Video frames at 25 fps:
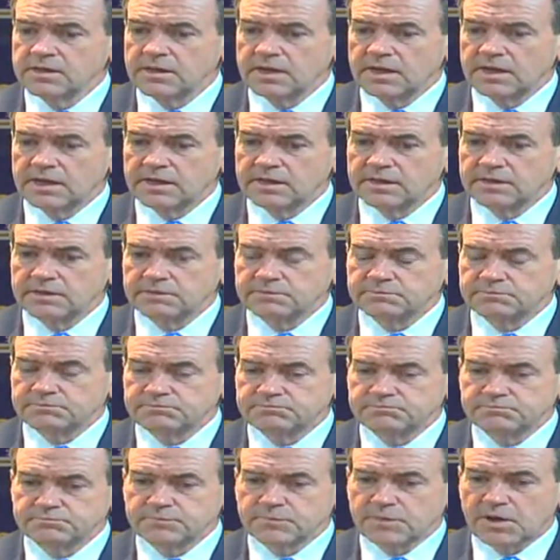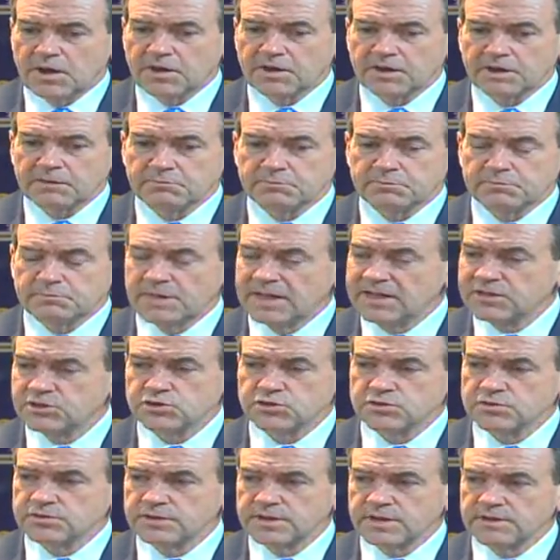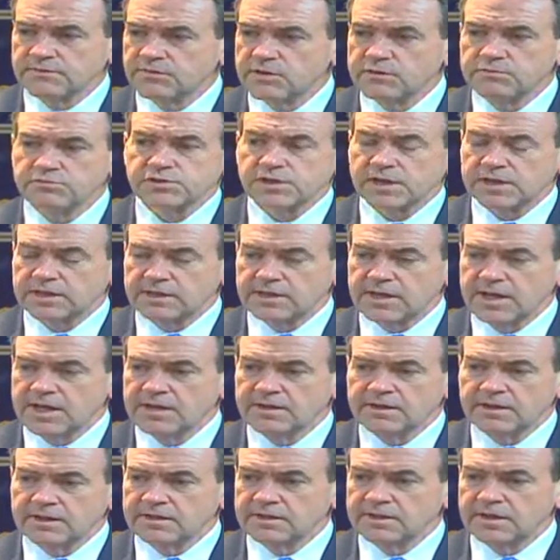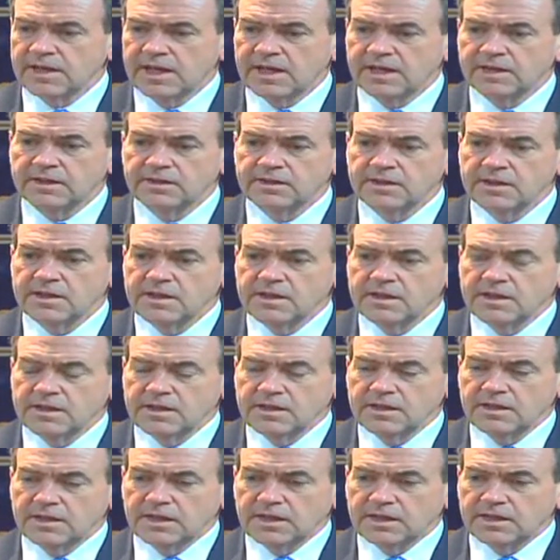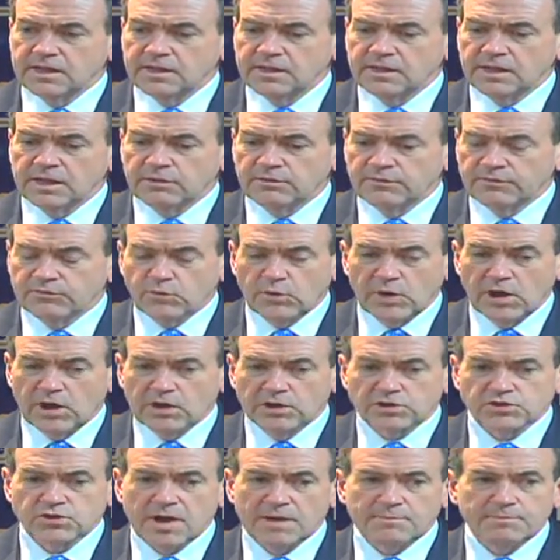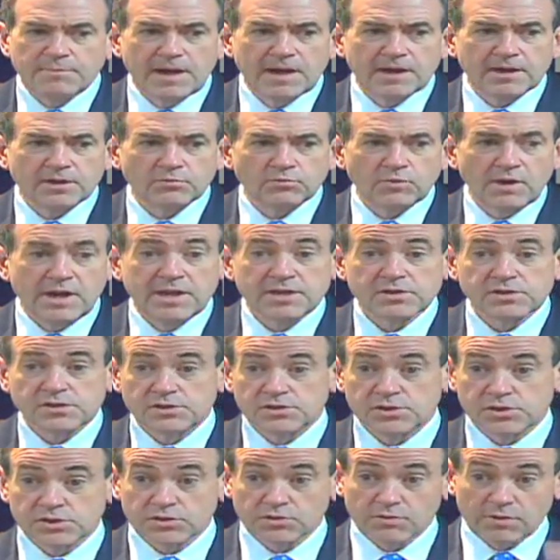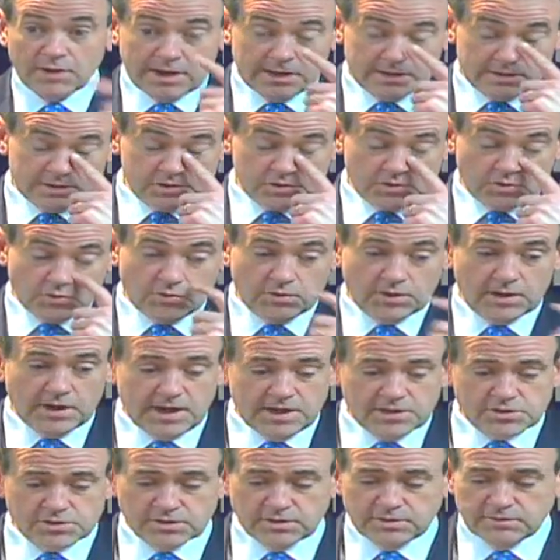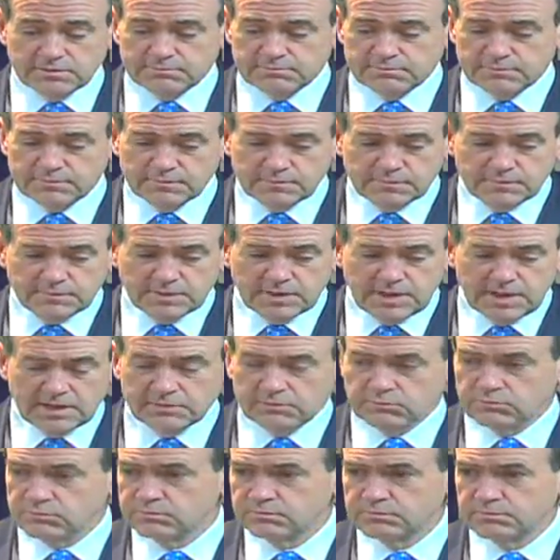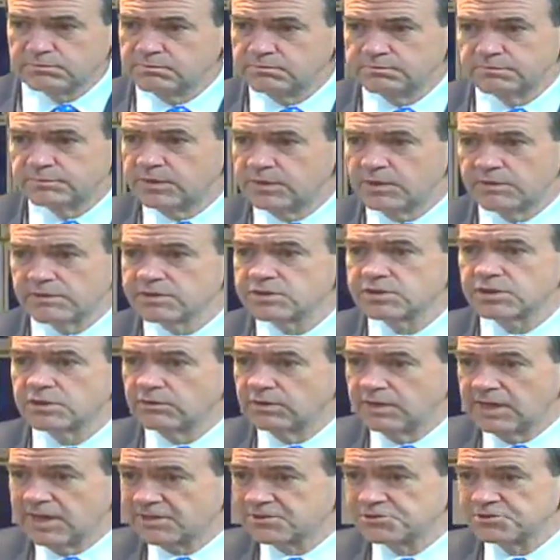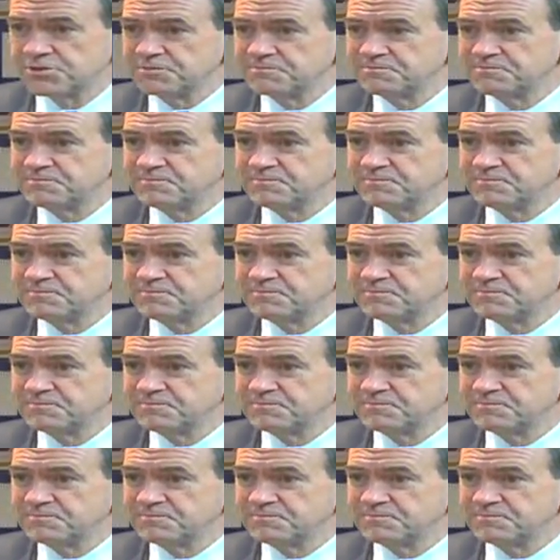ought to make sure their votes get counted. And, you know, if we all drop out of the race and just create this coronation, then there is no election.